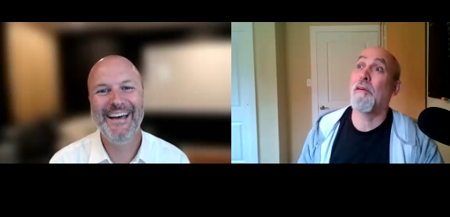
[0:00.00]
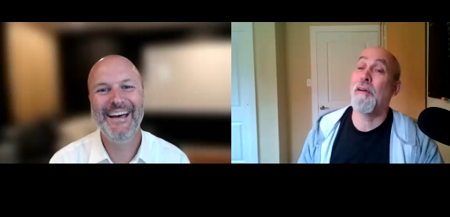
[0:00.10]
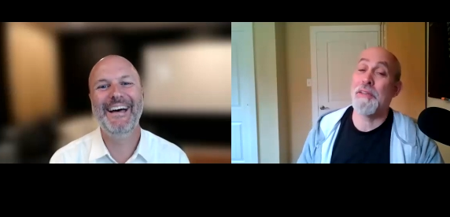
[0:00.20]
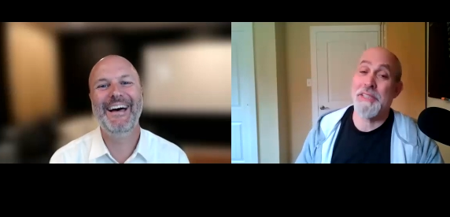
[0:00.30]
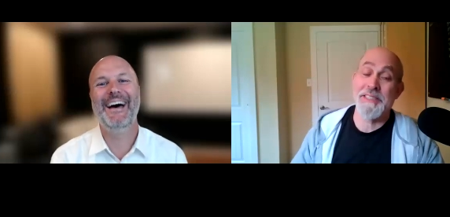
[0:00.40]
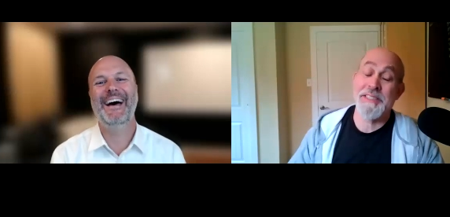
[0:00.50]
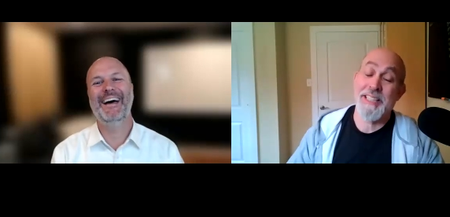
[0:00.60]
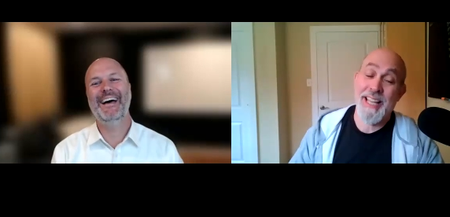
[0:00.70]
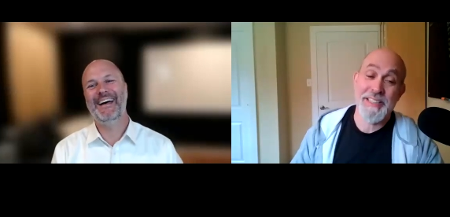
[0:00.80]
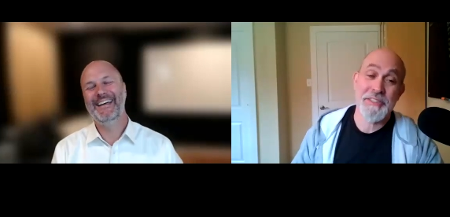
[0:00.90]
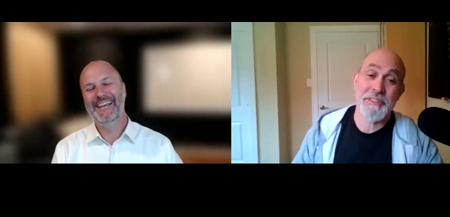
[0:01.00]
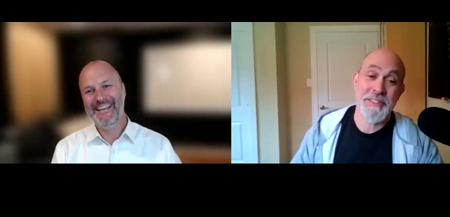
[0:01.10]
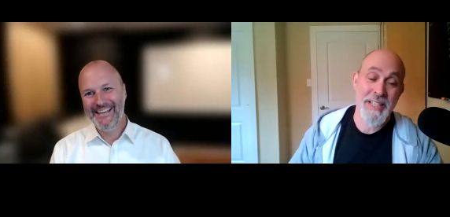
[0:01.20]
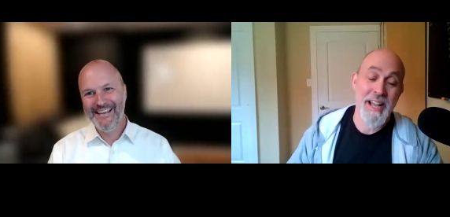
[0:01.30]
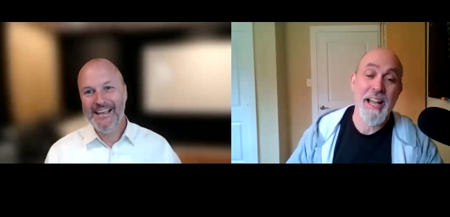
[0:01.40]
Speaker 1: all this
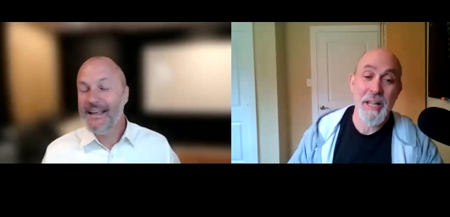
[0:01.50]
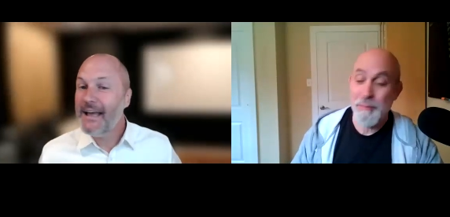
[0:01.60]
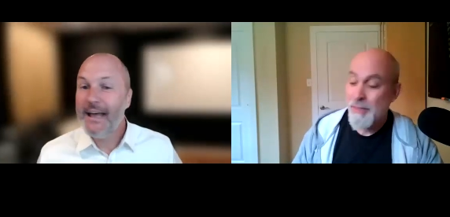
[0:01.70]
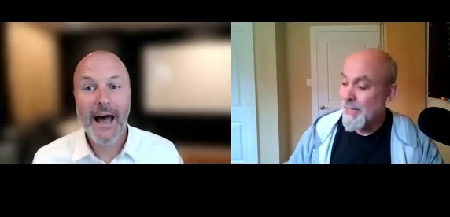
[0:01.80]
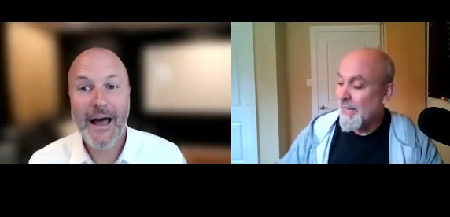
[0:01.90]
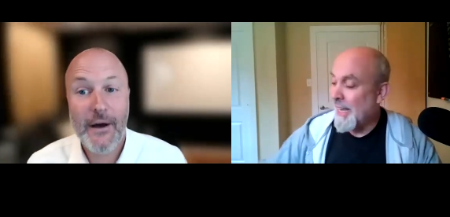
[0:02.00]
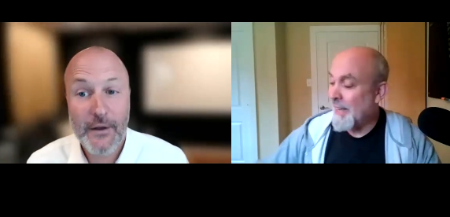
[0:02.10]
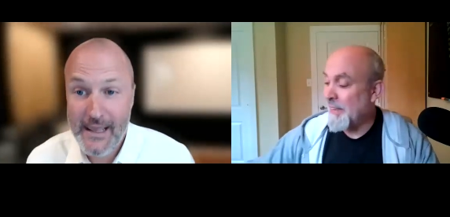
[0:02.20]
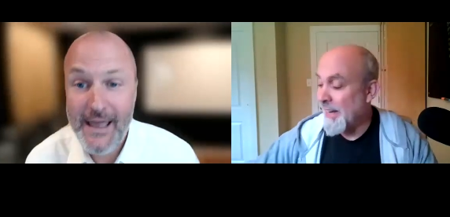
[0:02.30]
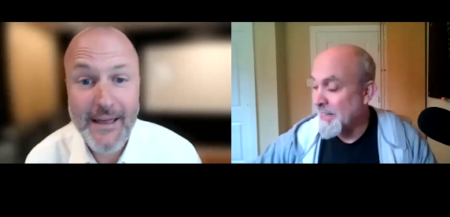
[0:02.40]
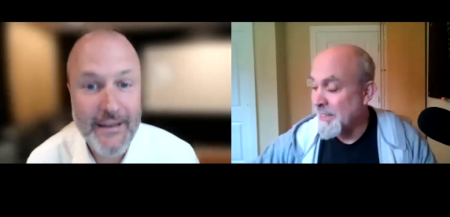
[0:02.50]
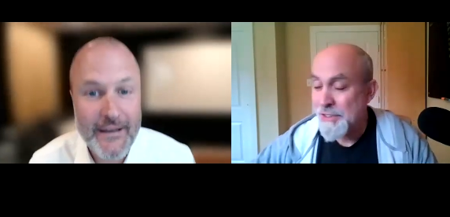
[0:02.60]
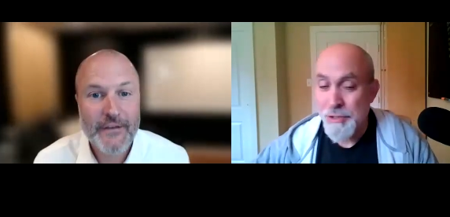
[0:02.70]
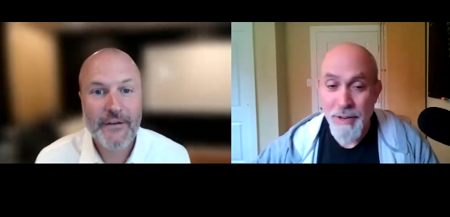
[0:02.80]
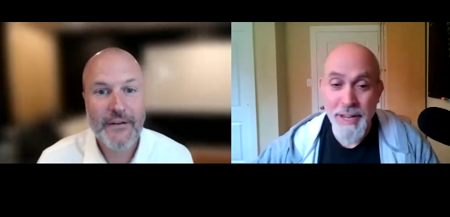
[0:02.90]
extra time and yeah
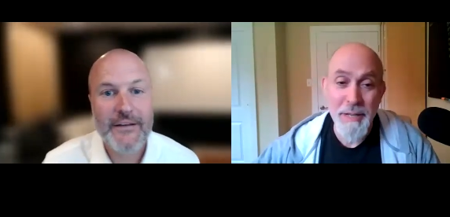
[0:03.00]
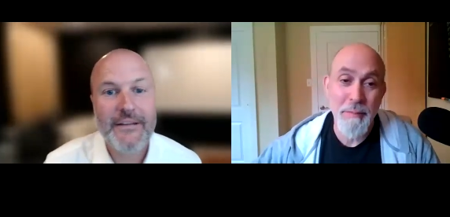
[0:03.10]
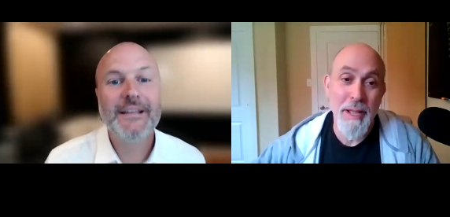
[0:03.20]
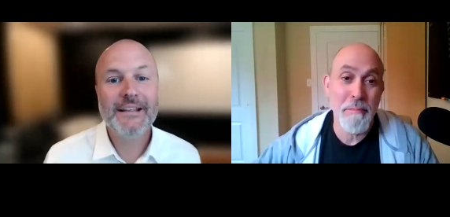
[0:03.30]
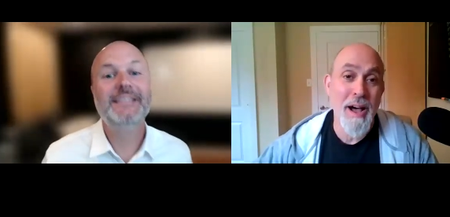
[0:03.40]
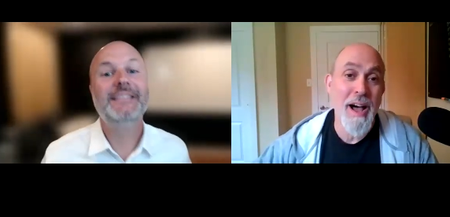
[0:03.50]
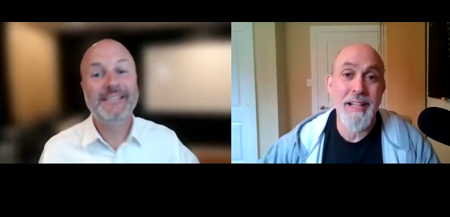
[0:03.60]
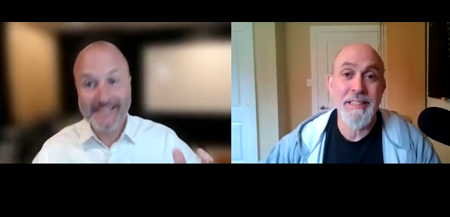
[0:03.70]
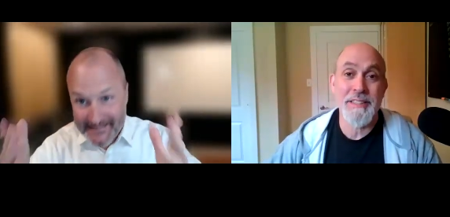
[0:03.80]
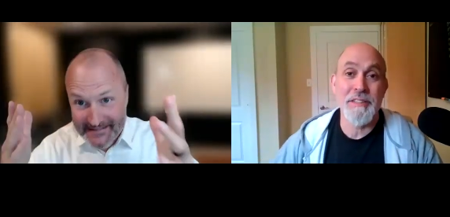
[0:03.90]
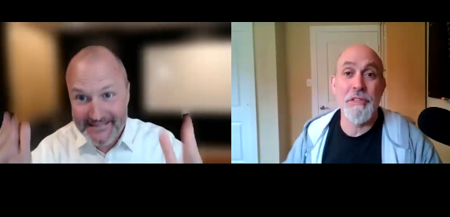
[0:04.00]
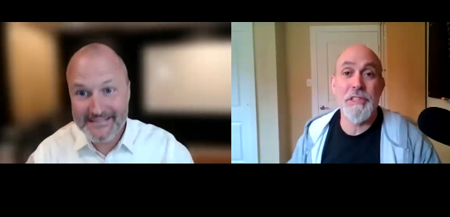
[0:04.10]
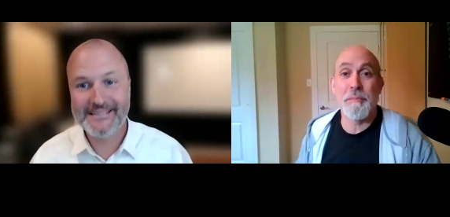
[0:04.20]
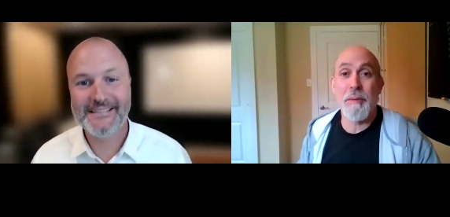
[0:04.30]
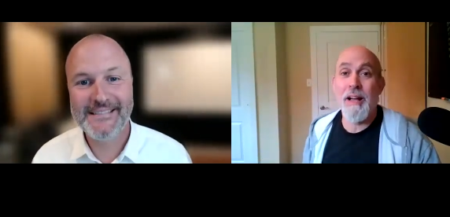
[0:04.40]
train my bots to
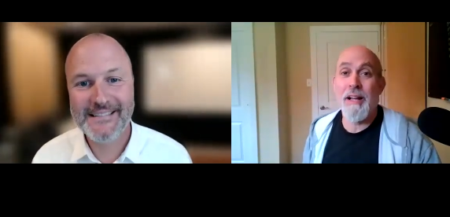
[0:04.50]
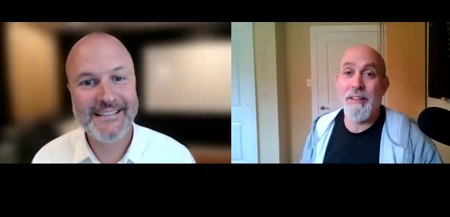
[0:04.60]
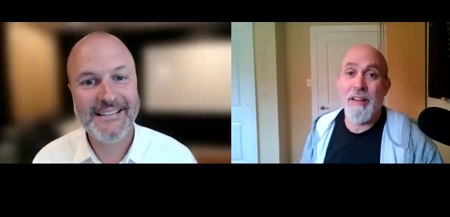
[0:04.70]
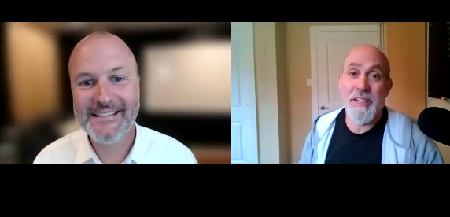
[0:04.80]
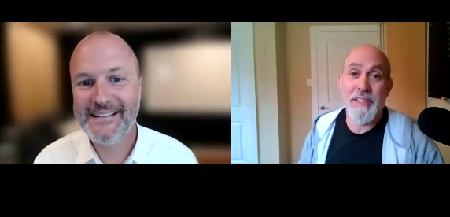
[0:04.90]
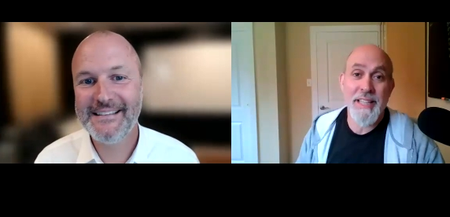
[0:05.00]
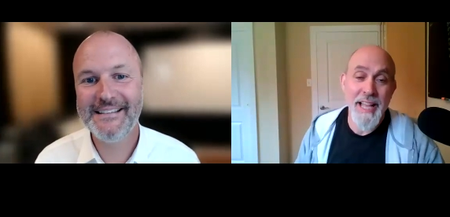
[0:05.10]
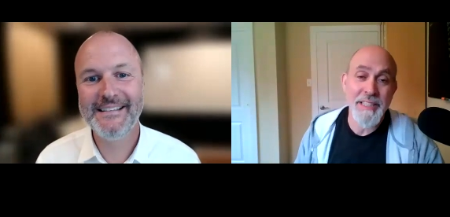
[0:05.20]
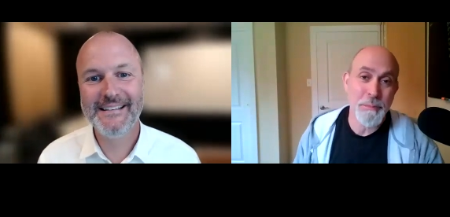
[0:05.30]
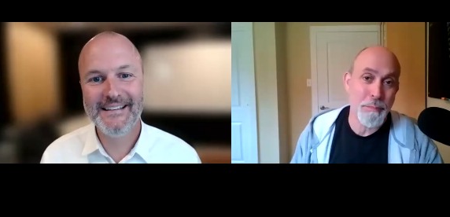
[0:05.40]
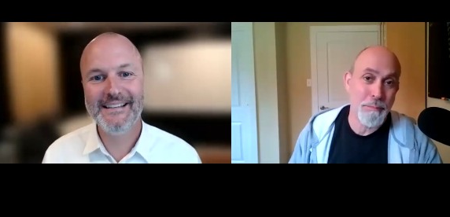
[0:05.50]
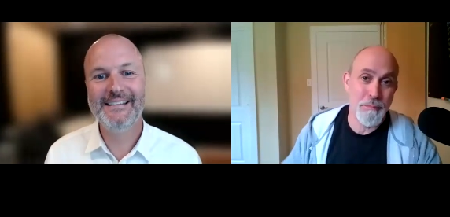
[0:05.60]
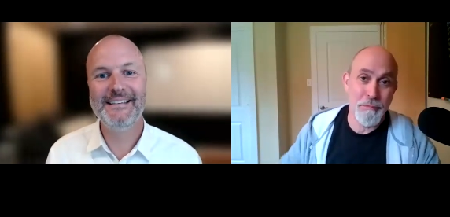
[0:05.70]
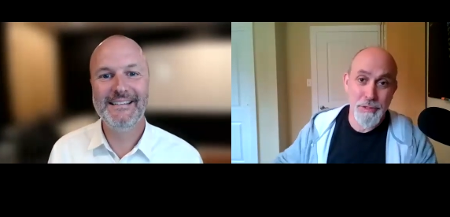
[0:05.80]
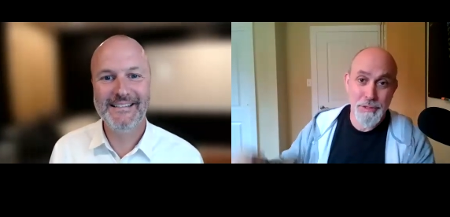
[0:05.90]
respond on a text
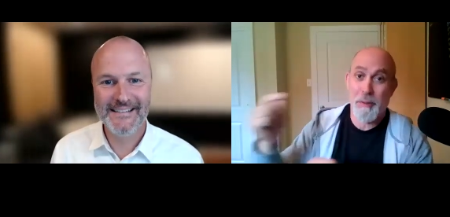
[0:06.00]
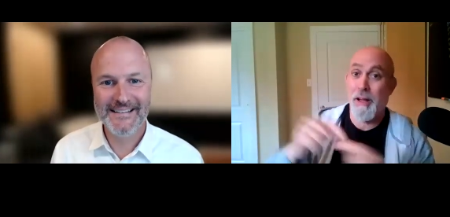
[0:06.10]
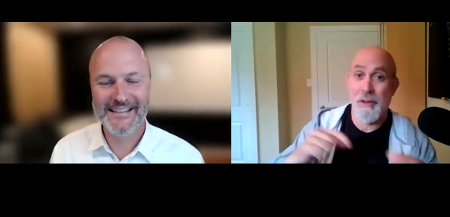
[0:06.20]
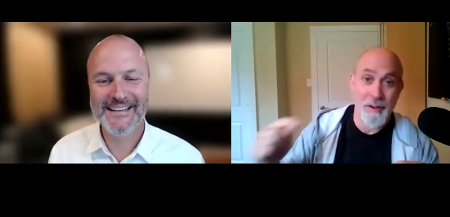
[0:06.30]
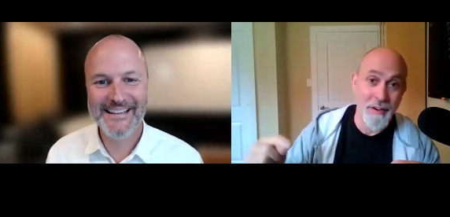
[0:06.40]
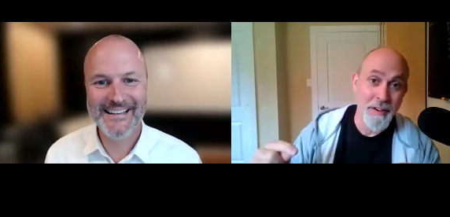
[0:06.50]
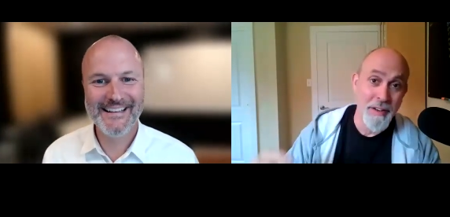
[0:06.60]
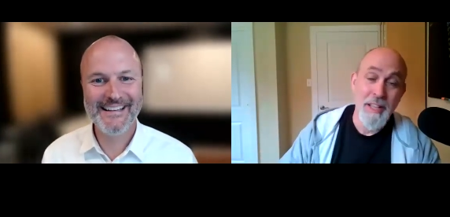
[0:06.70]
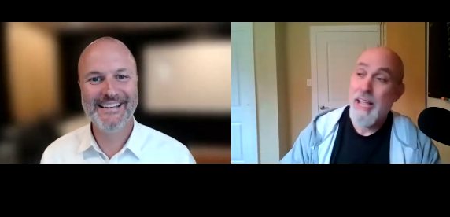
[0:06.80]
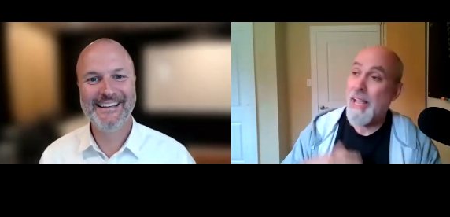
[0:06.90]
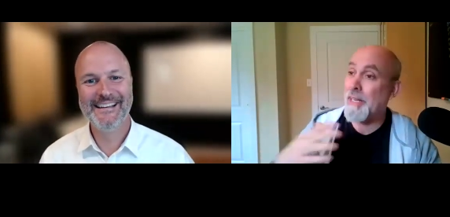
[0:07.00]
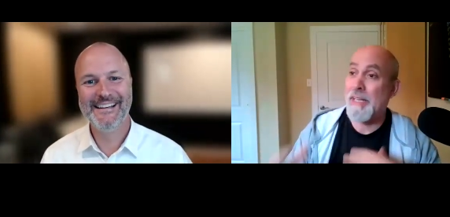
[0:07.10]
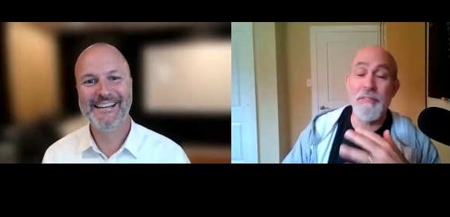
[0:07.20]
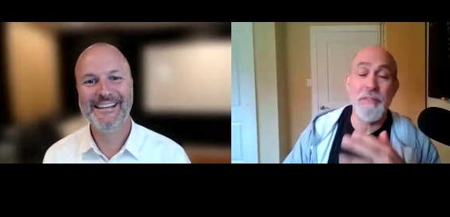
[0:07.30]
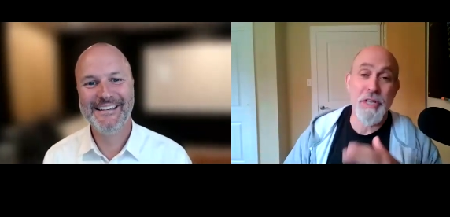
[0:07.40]
responder and
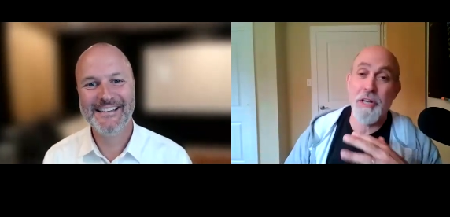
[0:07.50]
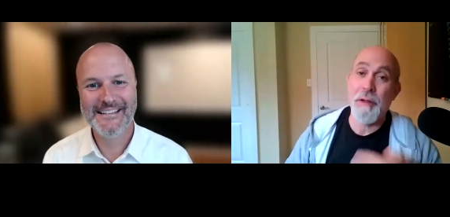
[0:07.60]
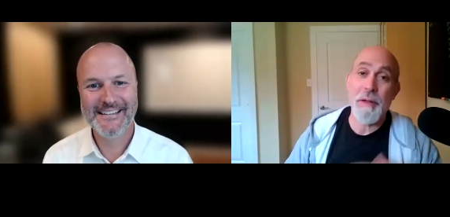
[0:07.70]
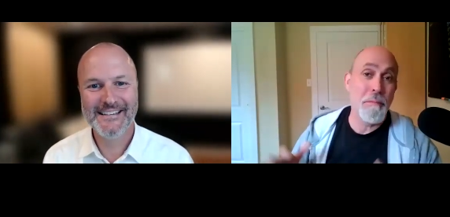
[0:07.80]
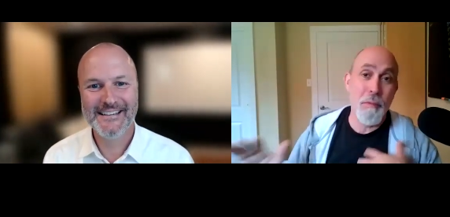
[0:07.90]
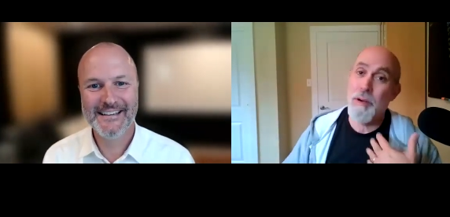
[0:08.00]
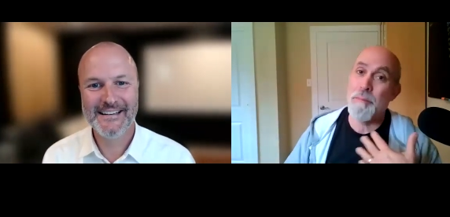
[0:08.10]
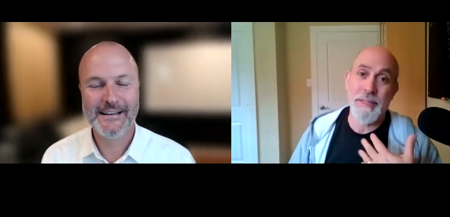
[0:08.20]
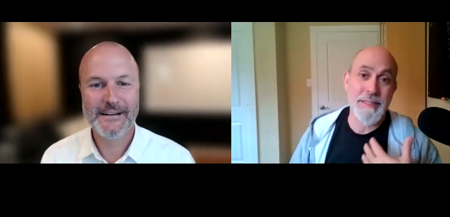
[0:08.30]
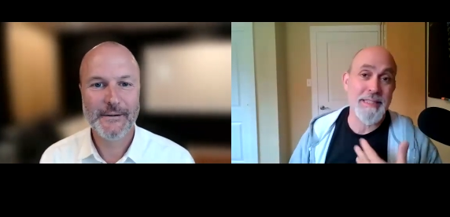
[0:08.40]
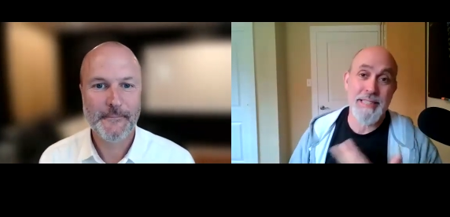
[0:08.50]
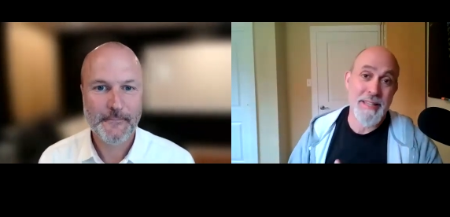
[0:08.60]
even generate more business.